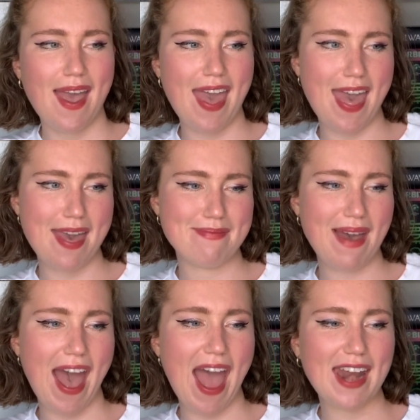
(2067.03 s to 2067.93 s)
Um,
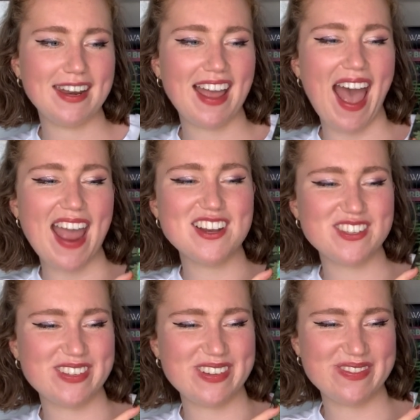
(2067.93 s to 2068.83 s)
and I
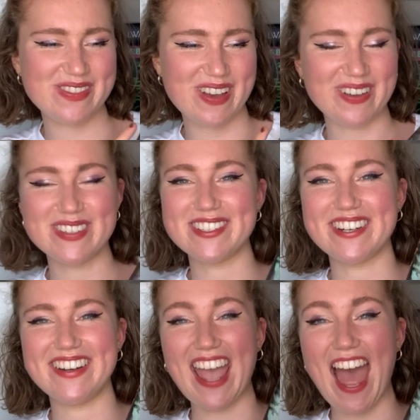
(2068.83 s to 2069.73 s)
just love the whole
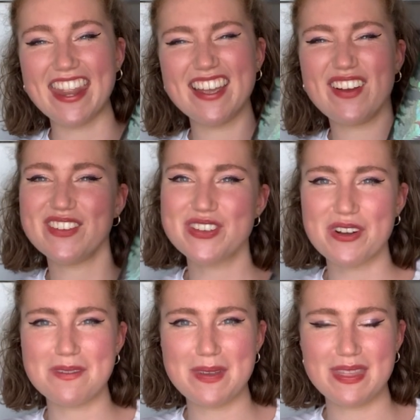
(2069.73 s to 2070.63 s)
story and the whole
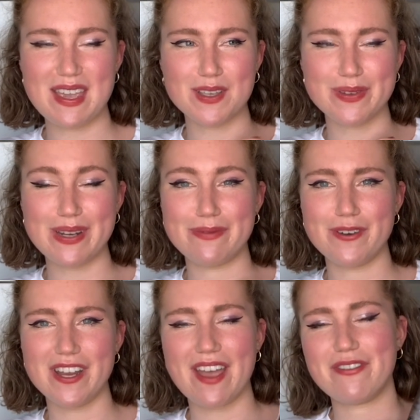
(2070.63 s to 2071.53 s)
tournament thing is really
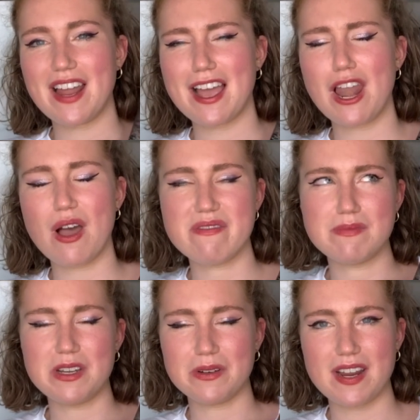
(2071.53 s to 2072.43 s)
fun. I feel like a lot of
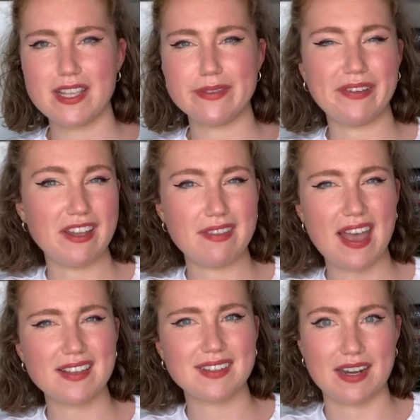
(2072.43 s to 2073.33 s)
middle grades follow
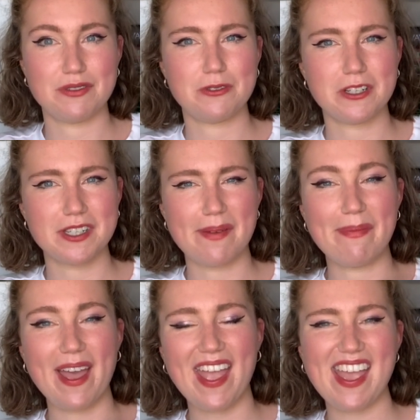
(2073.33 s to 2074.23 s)
that kind of structure,
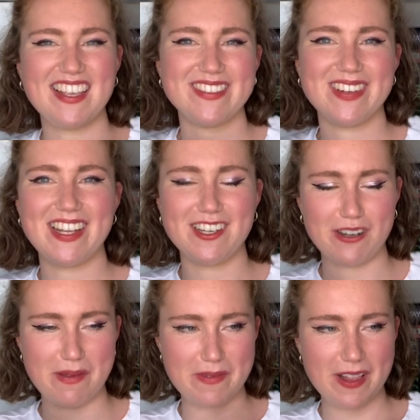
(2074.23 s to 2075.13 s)
but it's really
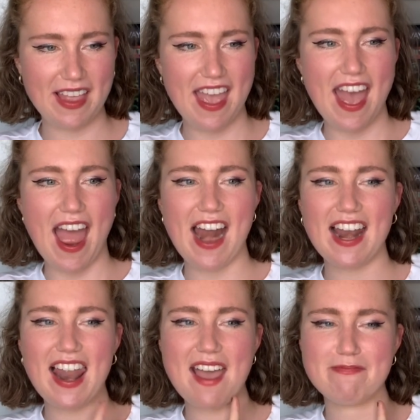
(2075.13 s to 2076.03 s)
enjoyable. And
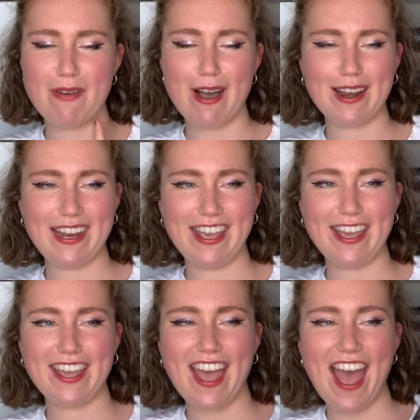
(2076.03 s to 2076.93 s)
I like
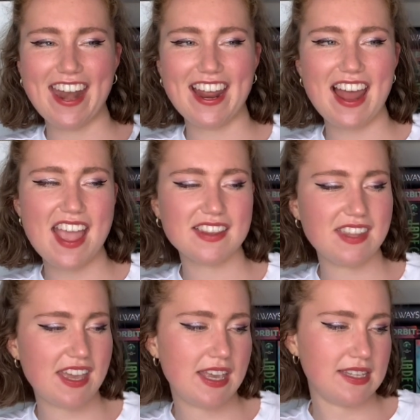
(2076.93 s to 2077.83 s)
Barclay and I like
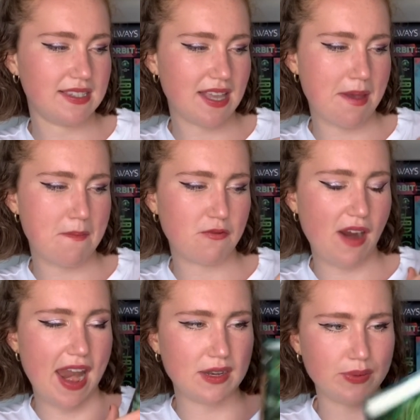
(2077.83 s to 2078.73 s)
his um,
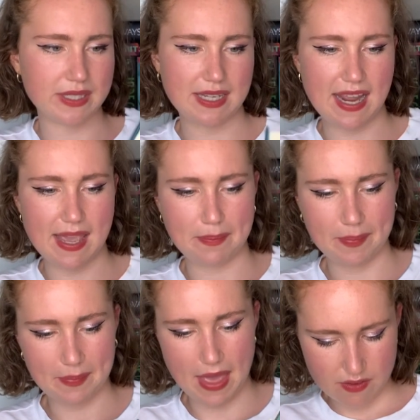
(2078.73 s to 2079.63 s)
friend, what's her name?
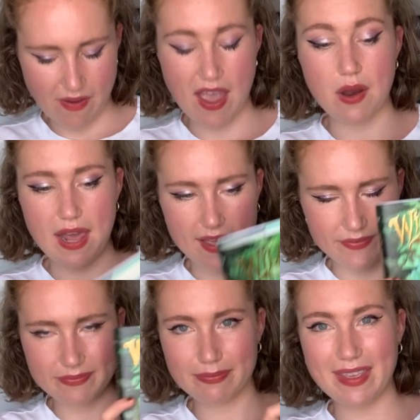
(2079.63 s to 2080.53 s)
Viola.
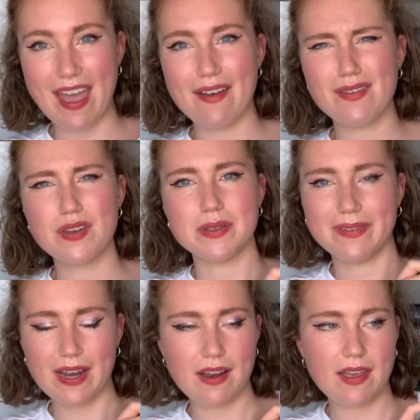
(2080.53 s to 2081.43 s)
Yeah, I thought it was
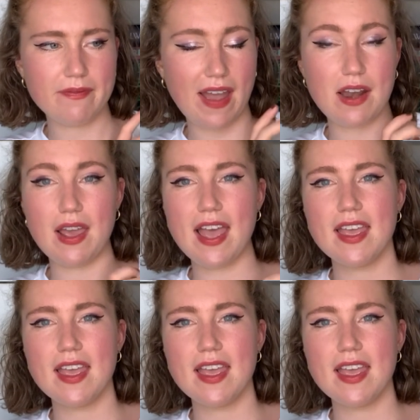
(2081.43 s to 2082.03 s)
Viola. Viola.